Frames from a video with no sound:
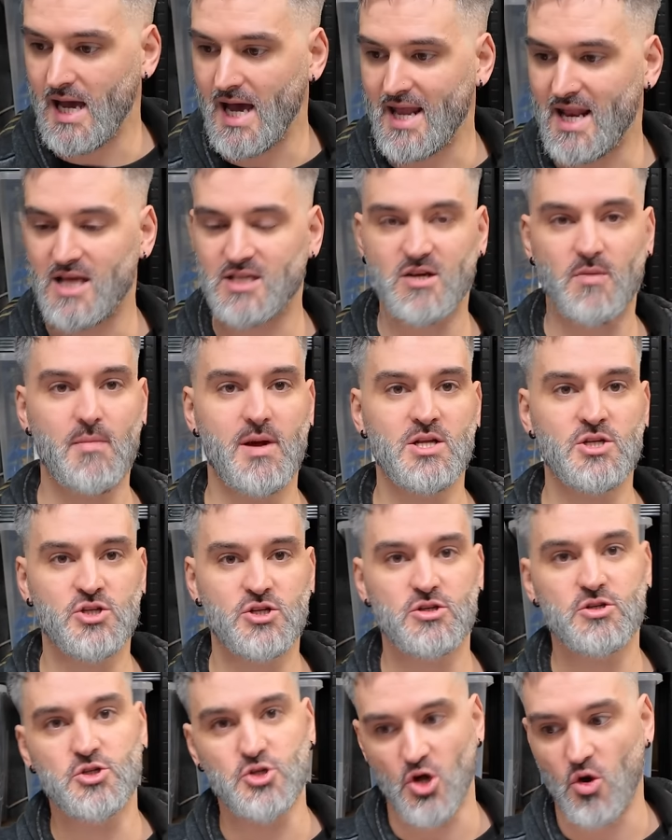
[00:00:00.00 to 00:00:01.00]
And as I
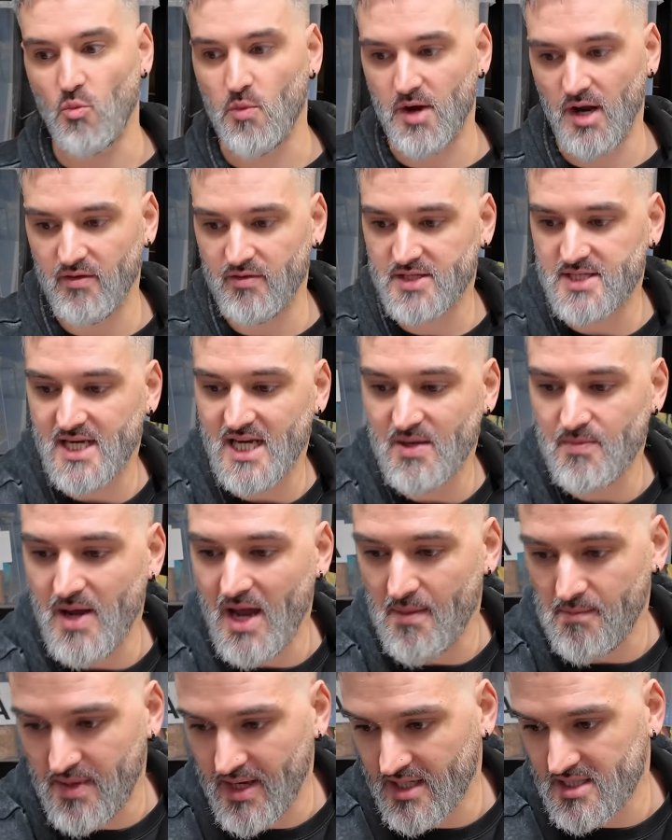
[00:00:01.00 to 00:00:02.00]
mentioned, John went over to eBay
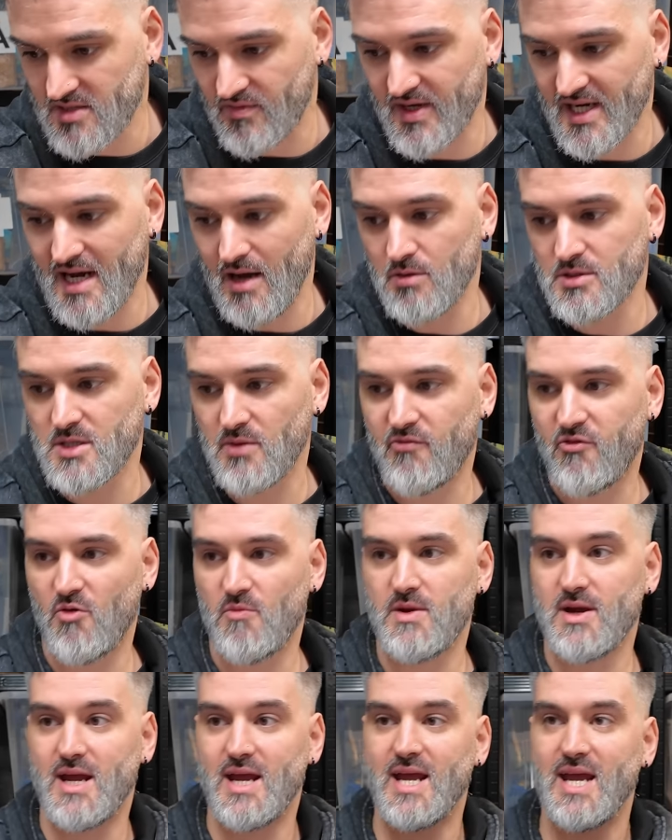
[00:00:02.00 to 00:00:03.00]
and picked something else up from
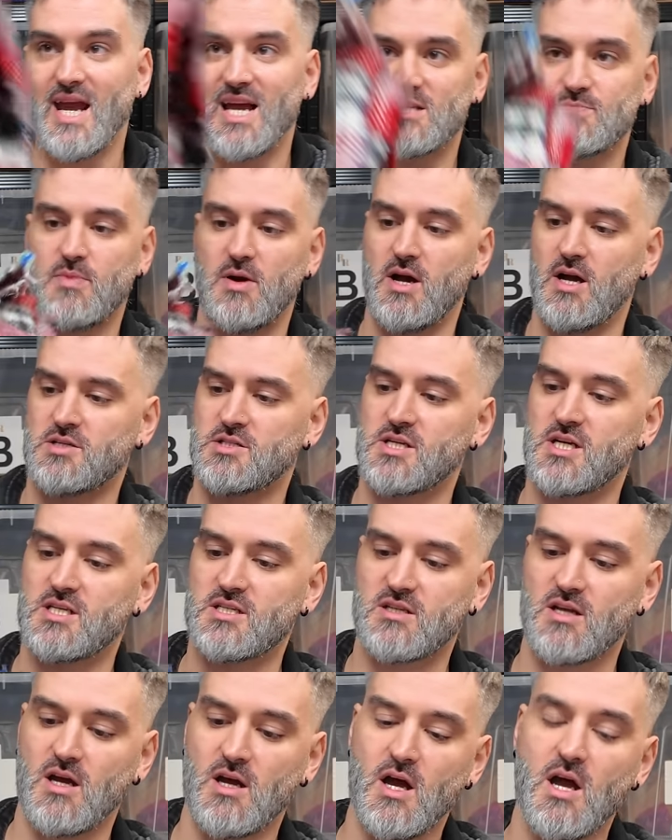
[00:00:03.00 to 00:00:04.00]
me. He has
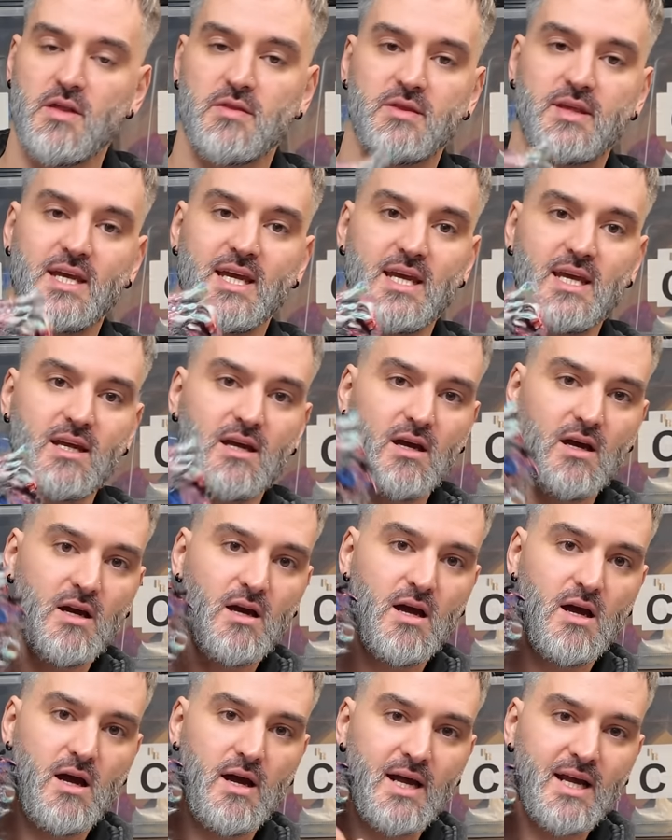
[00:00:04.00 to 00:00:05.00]
purchased the
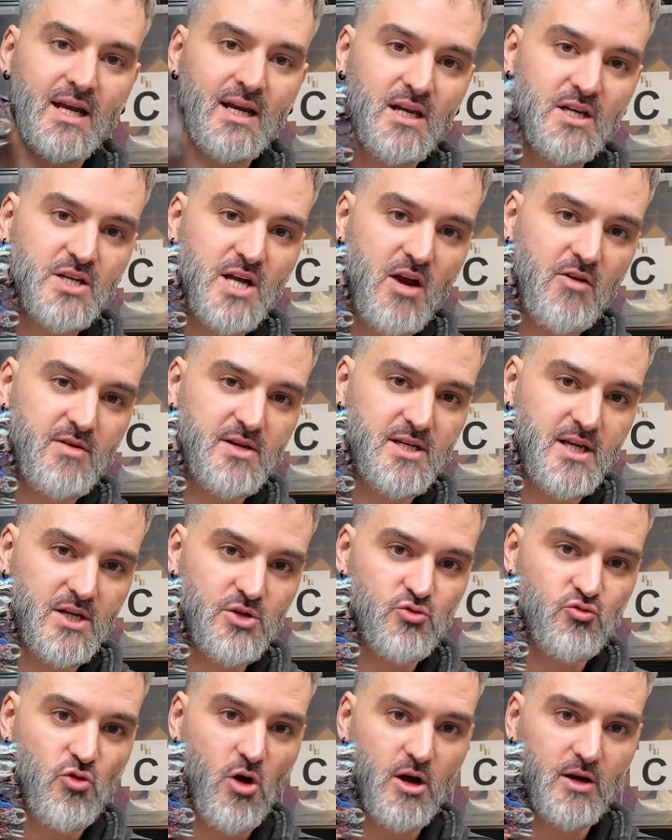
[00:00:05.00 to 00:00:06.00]
English Heritage
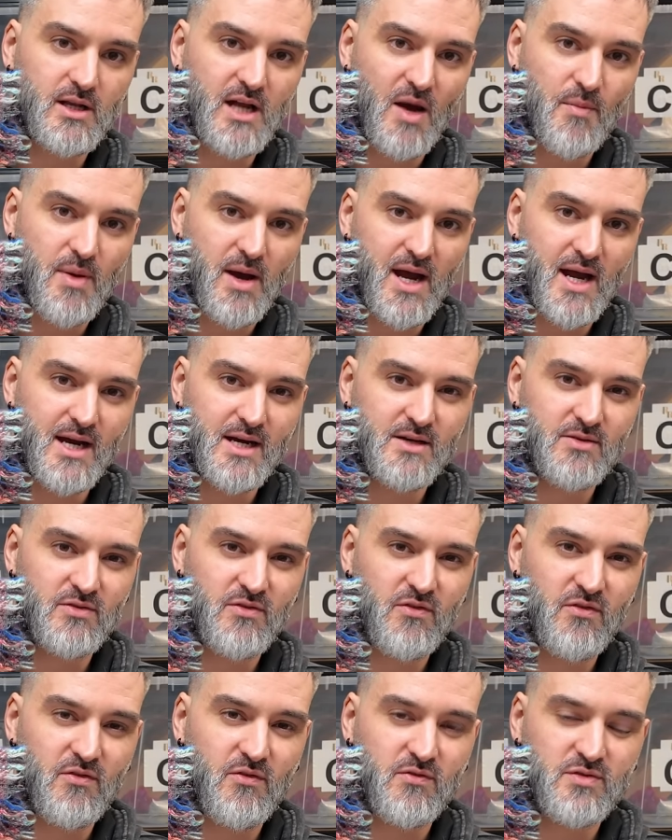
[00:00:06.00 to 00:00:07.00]
rug that I paid
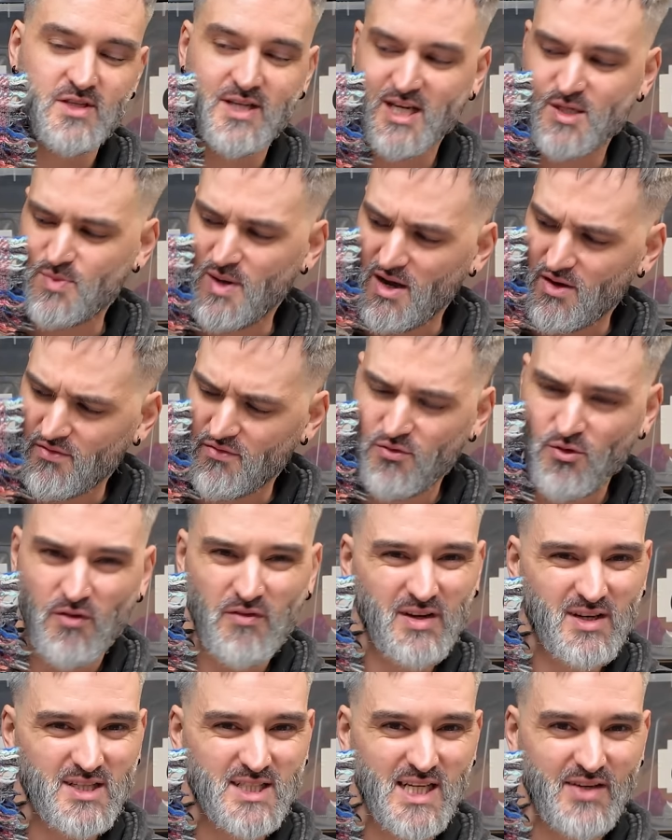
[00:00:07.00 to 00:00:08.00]
£6 for, I
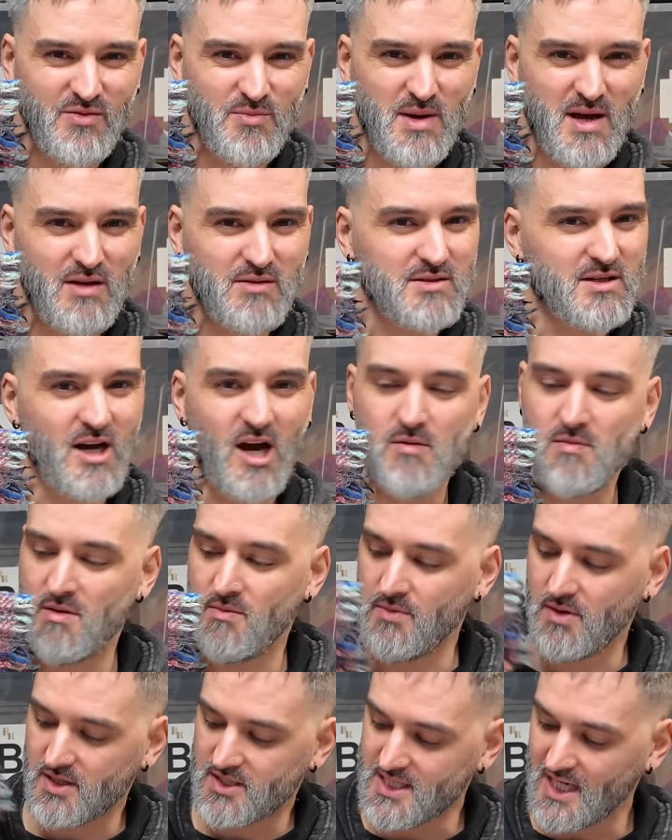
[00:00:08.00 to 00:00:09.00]
think £7, can't remember
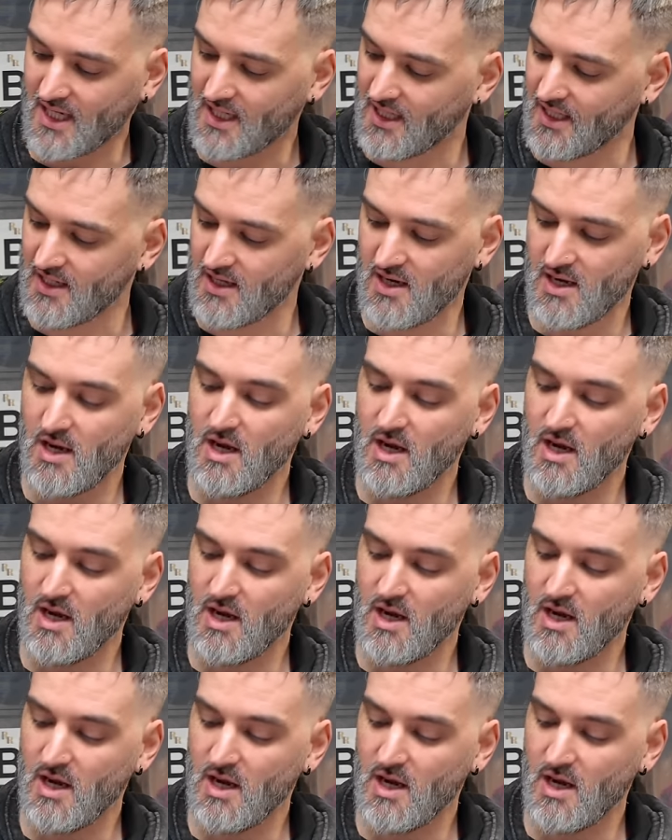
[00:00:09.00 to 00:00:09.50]
exactly.